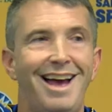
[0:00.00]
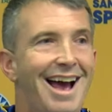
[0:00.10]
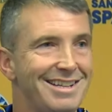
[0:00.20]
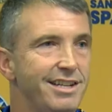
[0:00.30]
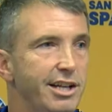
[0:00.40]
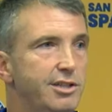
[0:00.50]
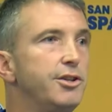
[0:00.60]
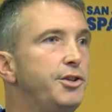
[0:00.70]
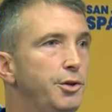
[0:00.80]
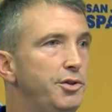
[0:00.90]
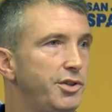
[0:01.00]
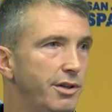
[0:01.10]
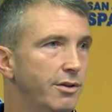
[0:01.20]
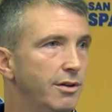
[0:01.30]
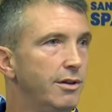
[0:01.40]
as an
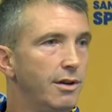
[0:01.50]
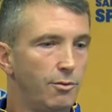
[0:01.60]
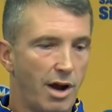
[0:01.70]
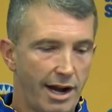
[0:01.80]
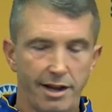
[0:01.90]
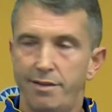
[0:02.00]
institution, right?